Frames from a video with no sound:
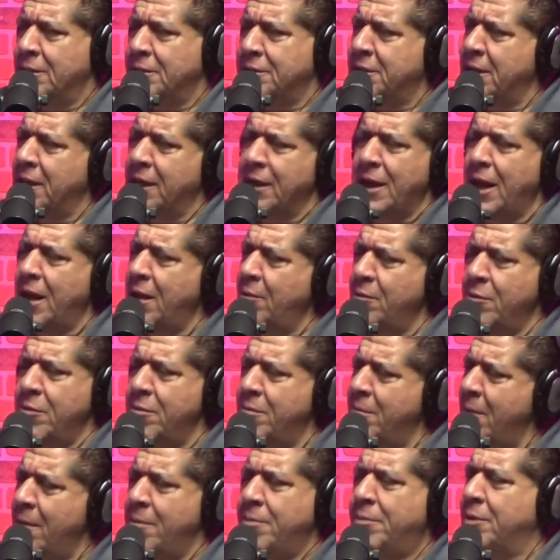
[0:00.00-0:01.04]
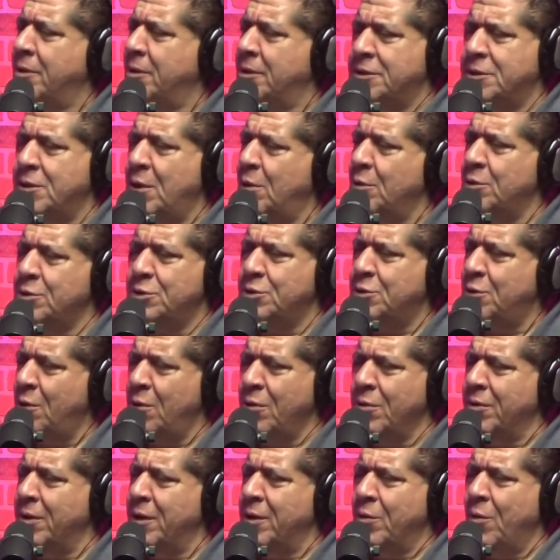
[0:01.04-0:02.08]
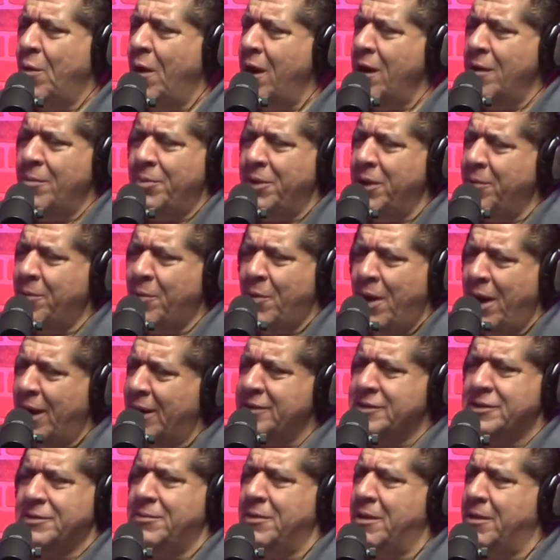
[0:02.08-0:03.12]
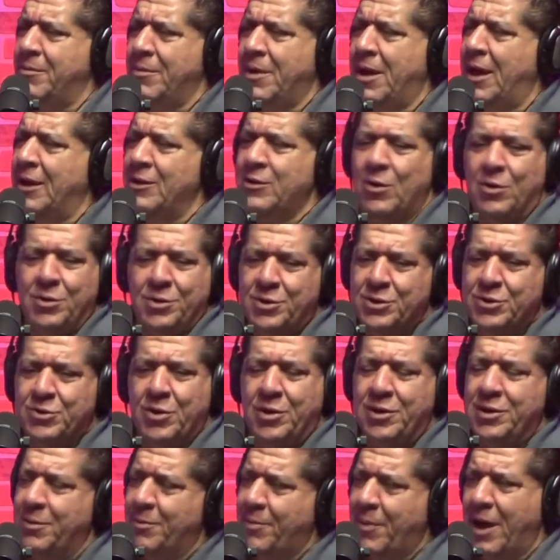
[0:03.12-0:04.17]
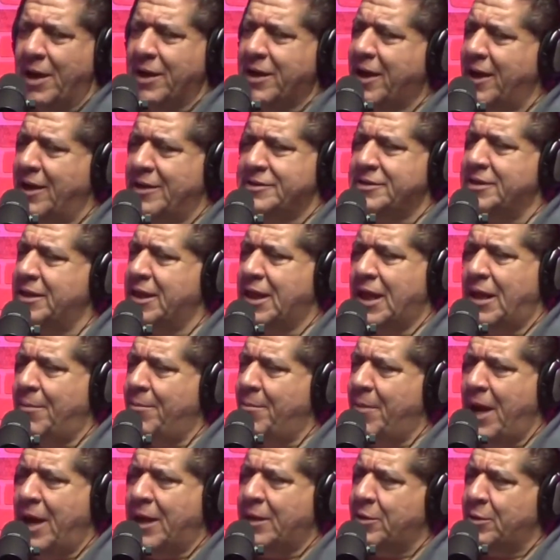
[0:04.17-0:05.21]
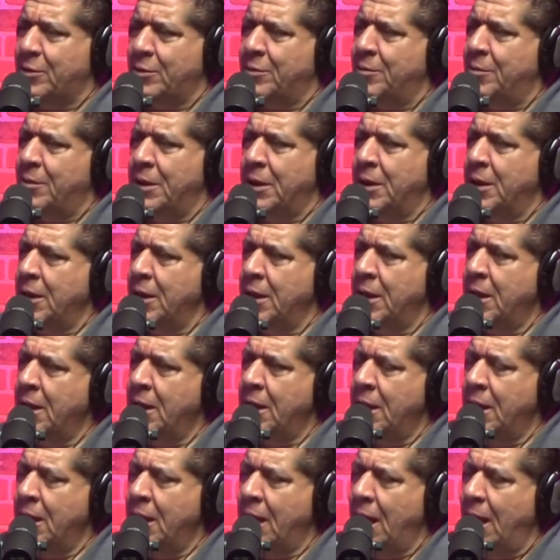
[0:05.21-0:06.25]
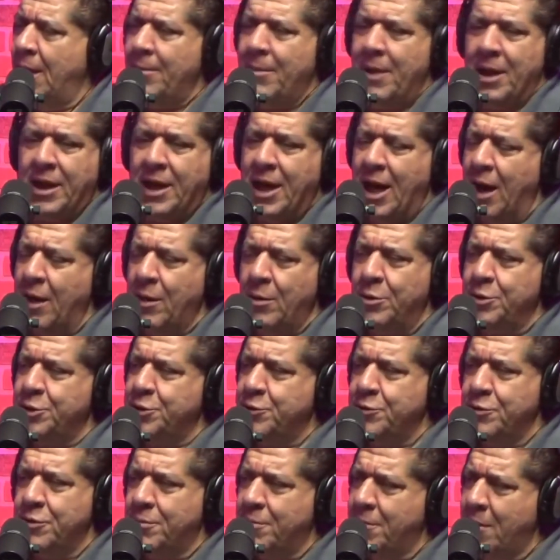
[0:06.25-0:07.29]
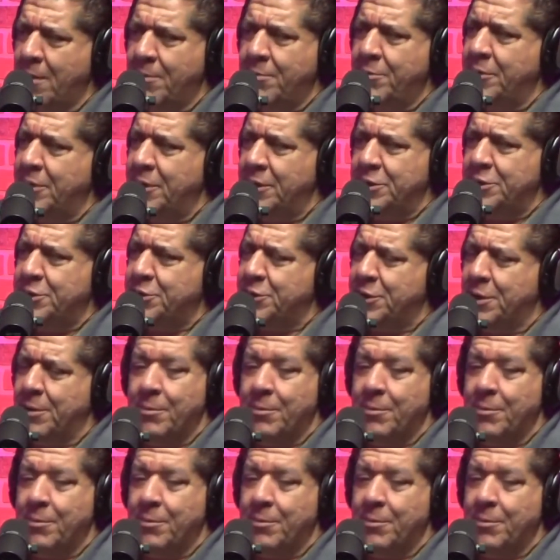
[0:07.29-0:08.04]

Saying, I don't remember this whole story. Why are people asking me about it? I told the story on the podcast and I got back to him. I'm like, how don't you remember this shit?